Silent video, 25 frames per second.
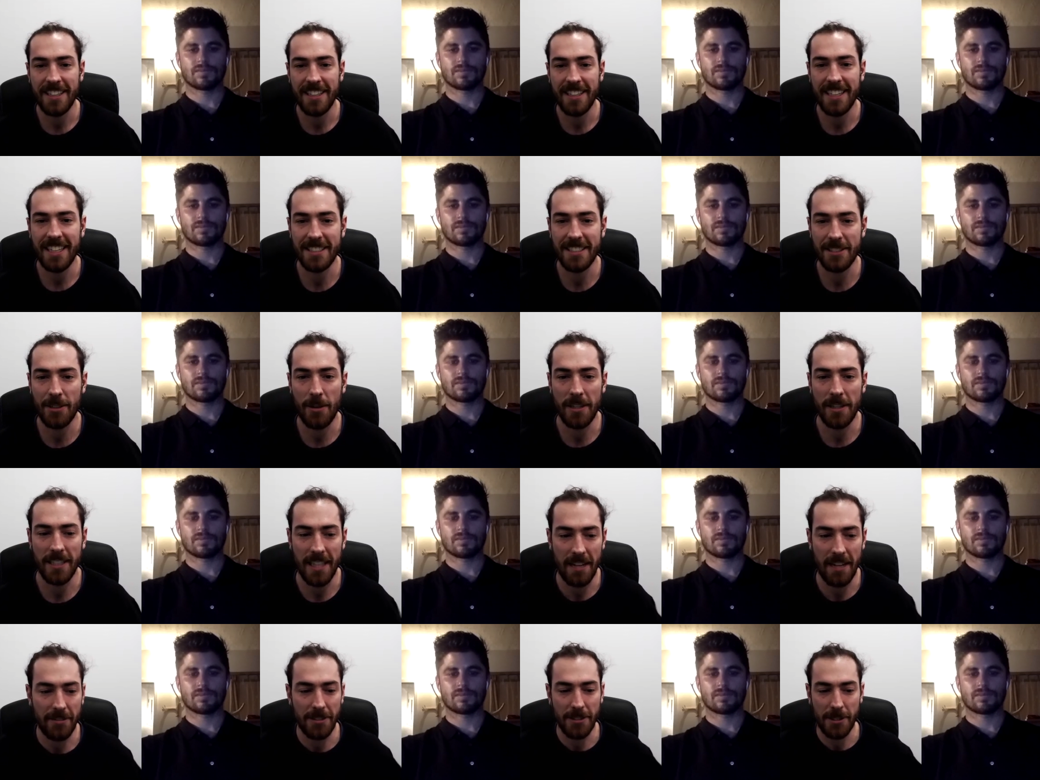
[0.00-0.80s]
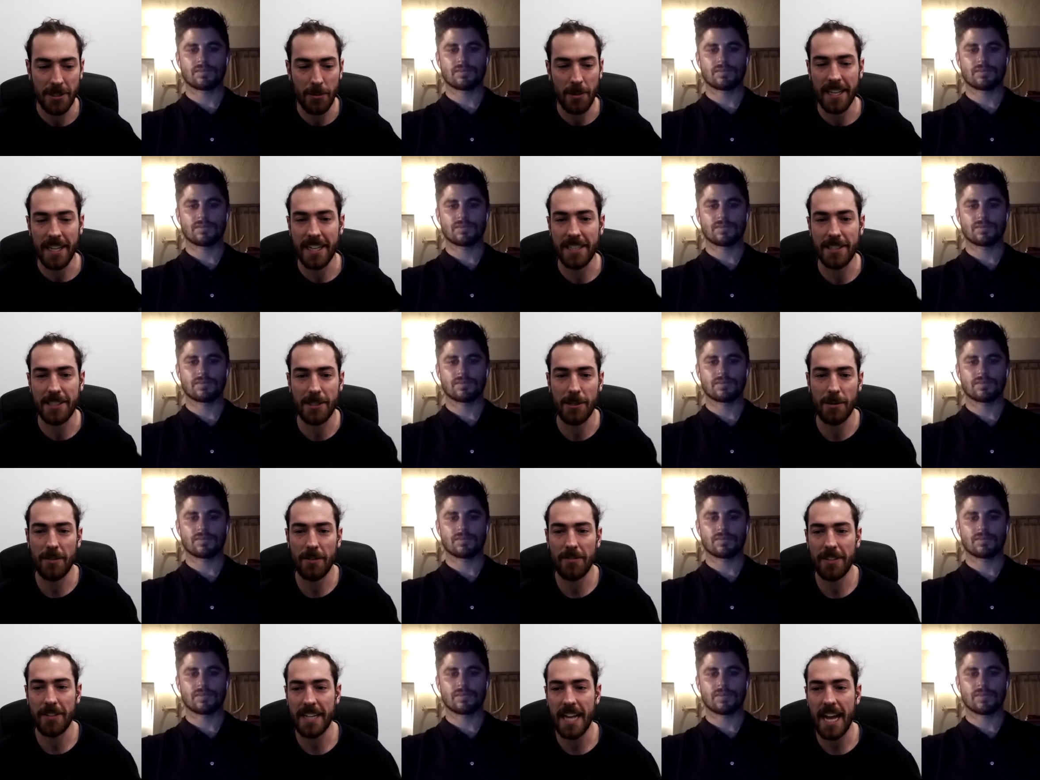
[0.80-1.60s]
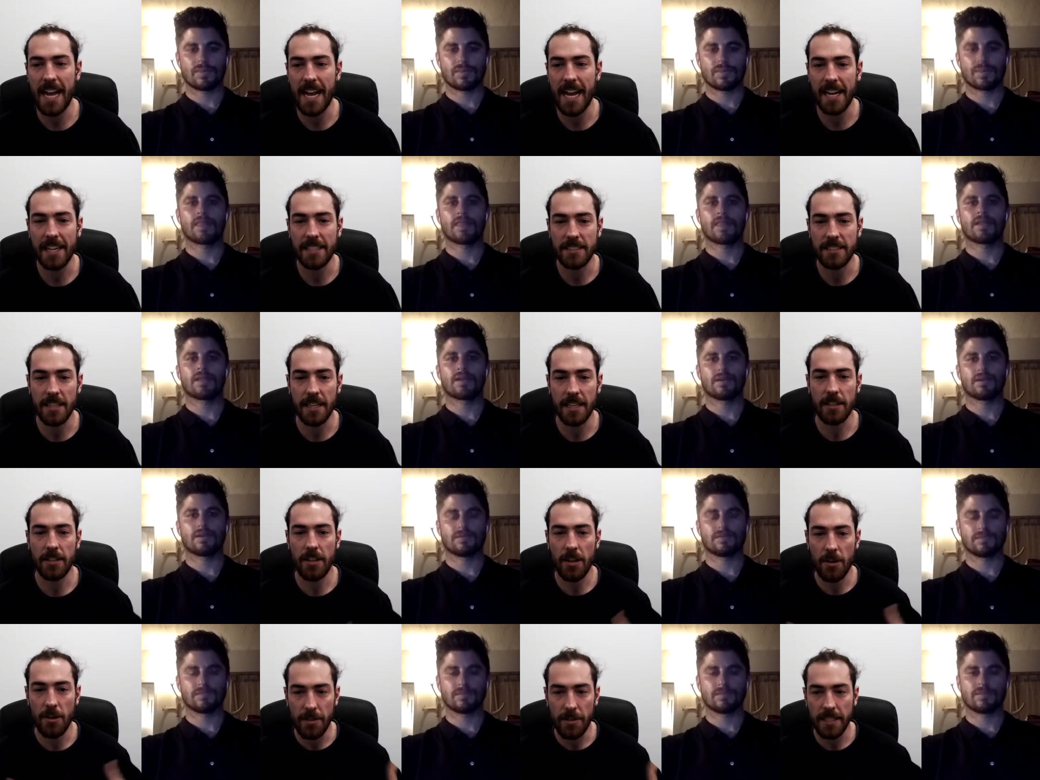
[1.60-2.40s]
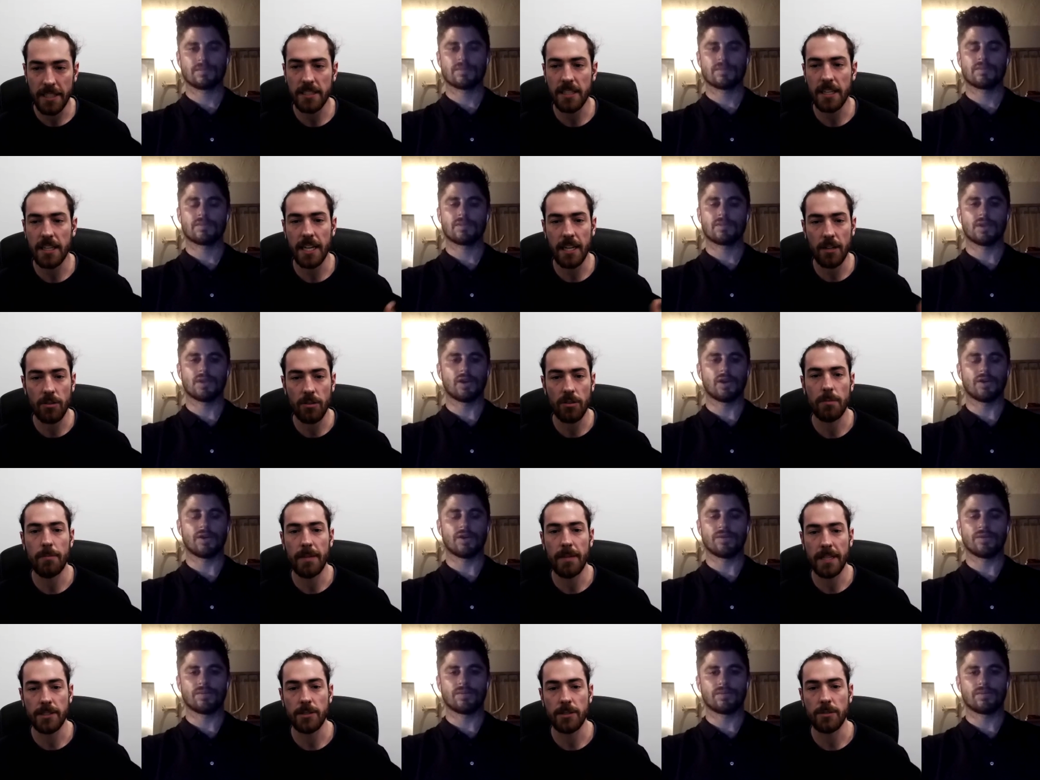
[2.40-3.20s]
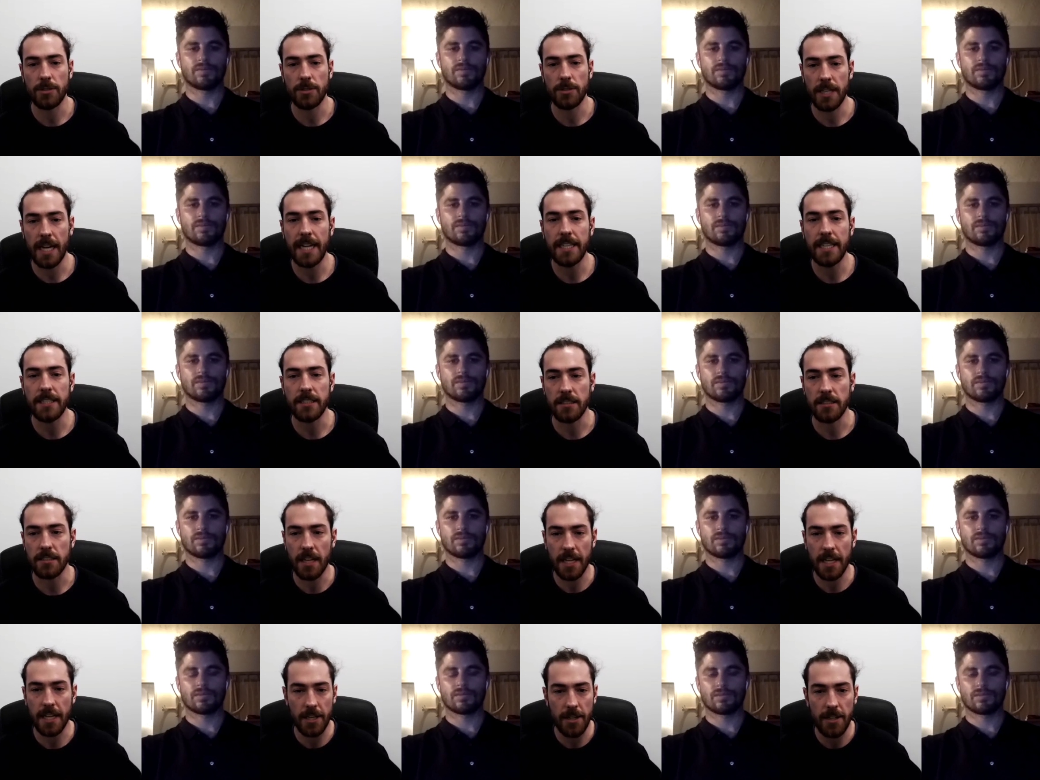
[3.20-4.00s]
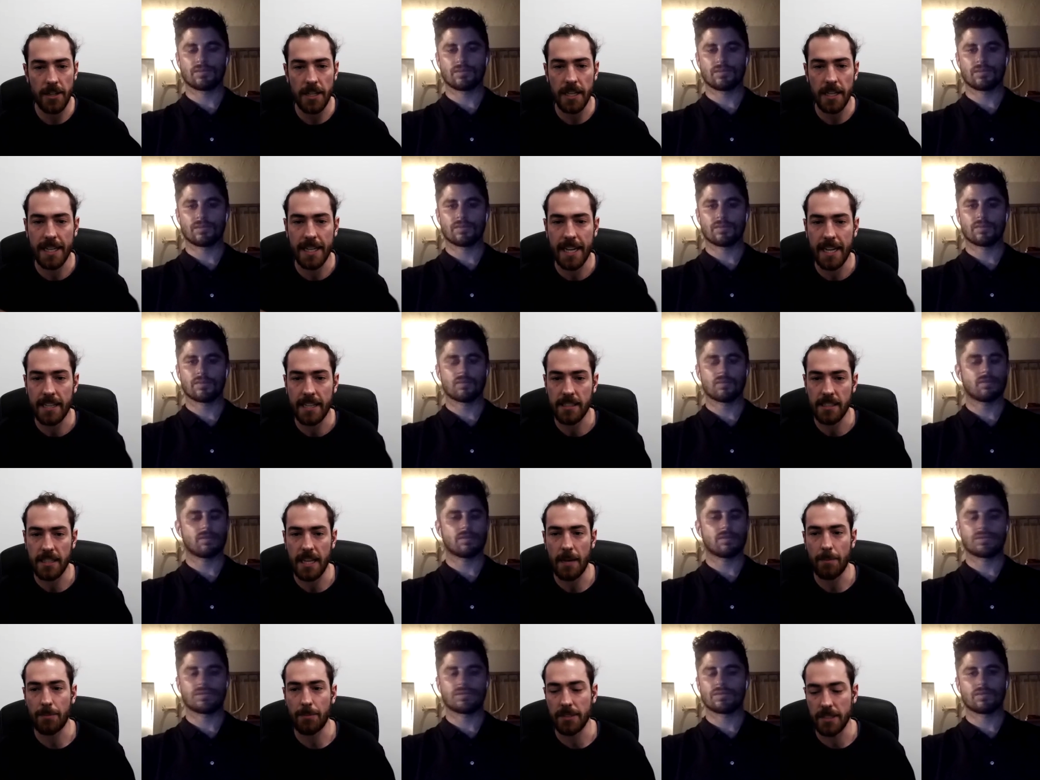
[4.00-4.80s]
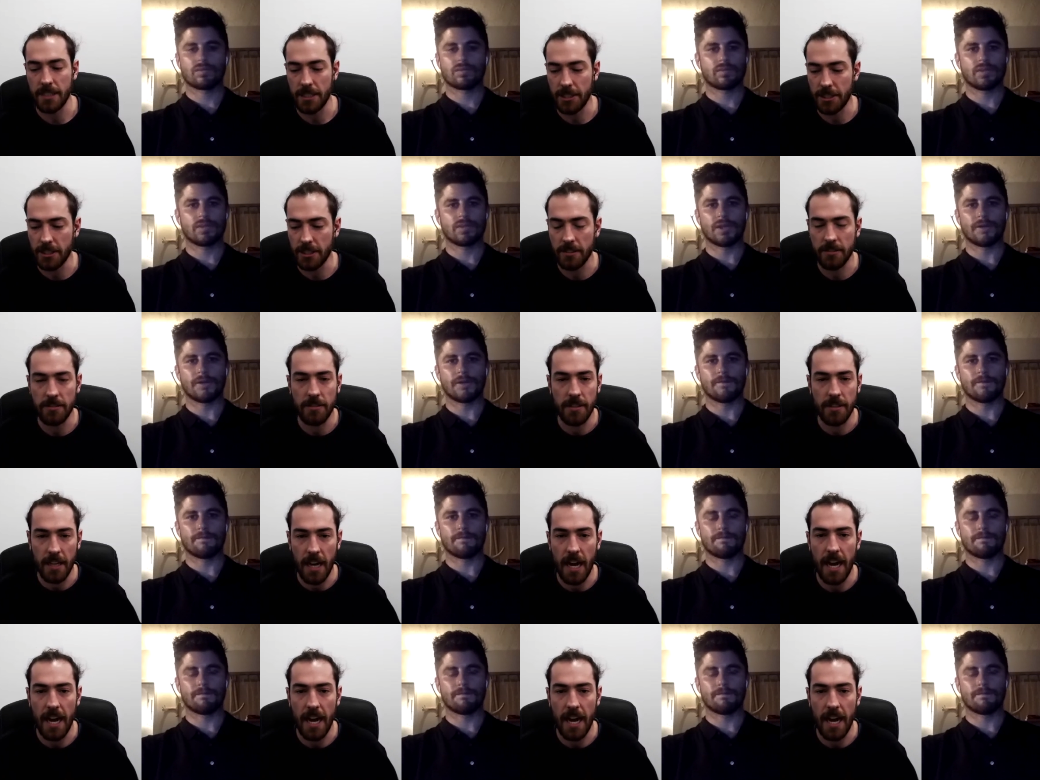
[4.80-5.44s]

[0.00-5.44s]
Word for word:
Speaker 1: as though I love it and do what I get to do every day. It's like no, these are incremental changes. Like you didn't get to that position, yeah.